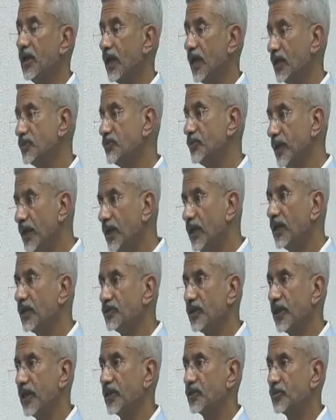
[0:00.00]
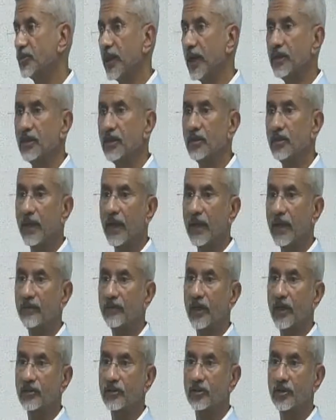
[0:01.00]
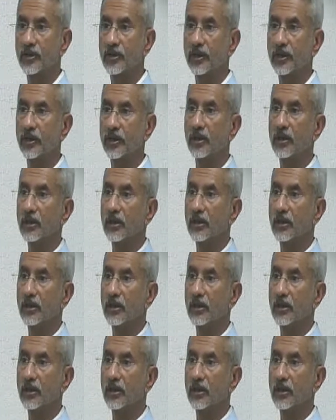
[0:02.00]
as well as expanded manufacturing